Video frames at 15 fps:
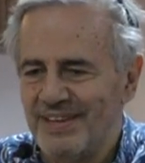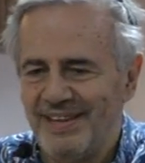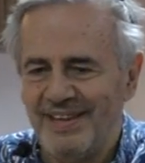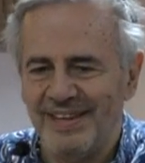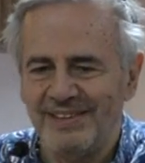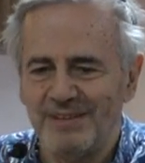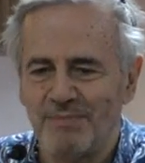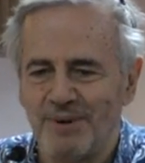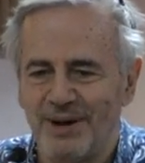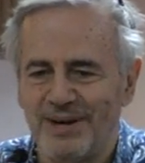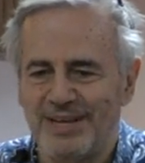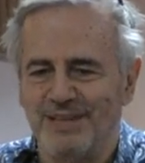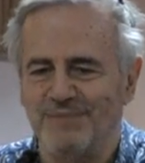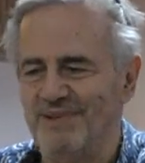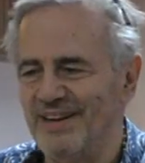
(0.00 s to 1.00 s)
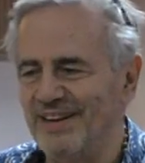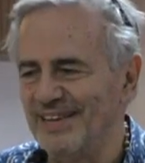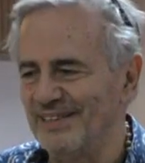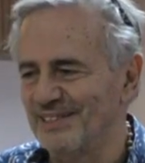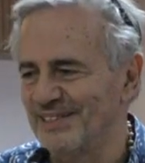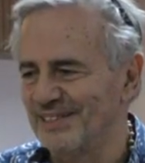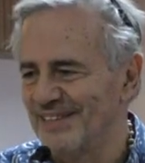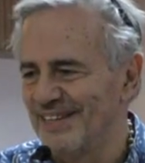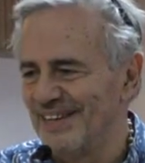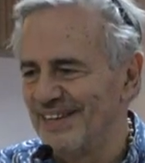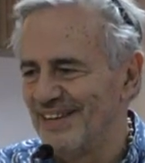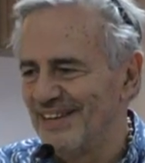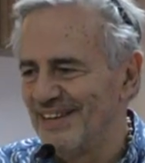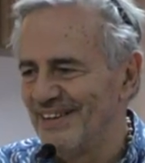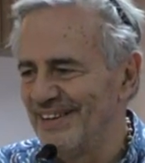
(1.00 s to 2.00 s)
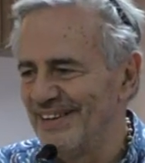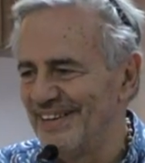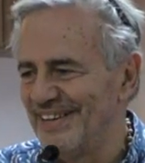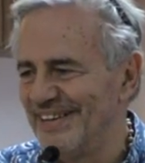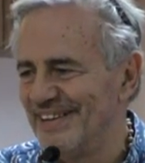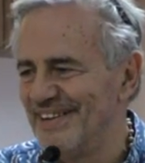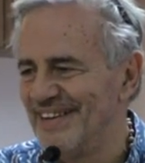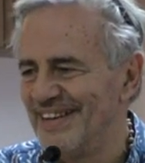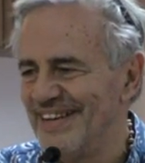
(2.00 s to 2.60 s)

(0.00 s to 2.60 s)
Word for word: in the marketplace, uh,